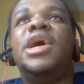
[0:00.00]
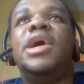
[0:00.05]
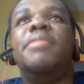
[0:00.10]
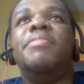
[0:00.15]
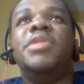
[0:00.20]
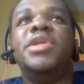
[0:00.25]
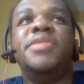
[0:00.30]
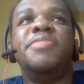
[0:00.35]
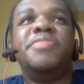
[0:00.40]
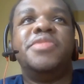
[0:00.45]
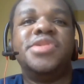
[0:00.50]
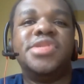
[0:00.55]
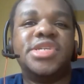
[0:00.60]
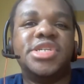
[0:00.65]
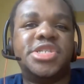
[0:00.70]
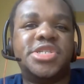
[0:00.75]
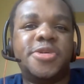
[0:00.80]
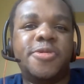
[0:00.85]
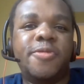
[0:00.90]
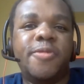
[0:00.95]
I'm in a
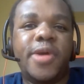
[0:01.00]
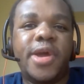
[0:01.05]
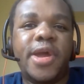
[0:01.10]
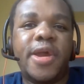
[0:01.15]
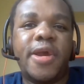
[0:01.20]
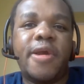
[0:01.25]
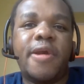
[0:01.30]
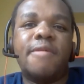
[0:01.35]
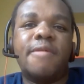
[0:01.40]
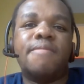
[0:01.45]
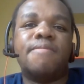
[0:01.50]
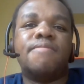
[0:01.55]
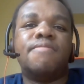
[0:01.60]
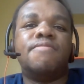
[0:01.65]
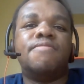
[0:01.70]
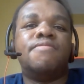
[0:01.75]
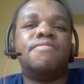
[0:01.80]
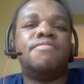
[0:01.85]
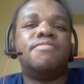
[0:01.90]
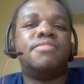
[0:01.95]
position where
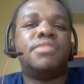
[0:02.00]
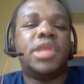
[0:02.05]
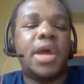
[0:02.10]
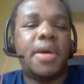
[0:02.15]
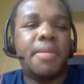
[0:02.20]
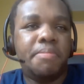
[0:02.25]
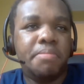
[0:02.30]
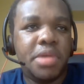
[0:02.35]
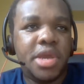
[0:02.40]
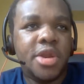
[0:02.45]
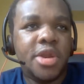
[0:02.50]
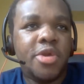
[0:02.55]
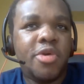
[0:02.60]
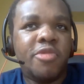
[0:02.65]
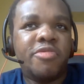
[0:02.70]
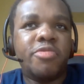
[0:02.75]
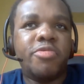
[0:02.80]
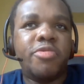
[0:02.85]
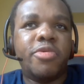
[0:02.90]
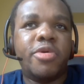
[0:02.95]
I'm being
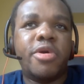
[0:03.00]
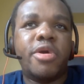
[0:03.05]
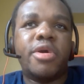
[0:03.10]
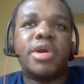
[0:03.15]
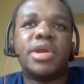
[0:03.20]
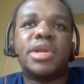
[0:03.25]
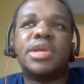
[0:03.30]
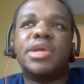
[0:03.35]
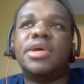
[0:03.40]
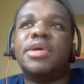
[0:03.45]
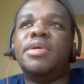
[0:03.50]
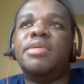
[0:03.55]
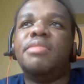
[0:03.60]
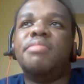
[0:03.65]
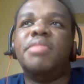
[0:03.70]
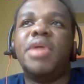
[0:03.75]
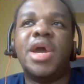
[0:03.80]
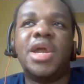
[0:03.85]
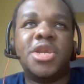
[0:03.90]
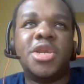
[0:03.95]
overworked,
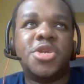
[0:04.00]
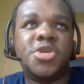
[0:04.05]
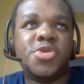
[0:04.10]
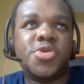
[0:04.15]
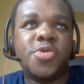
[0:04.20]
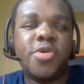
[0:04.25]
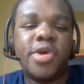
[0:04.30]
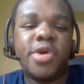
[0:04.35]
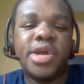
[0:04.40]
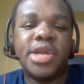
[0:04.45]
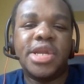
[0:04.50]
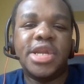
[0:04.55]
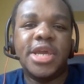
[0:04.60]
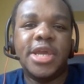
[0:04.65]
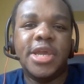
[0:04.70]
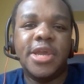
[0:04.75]
mandatory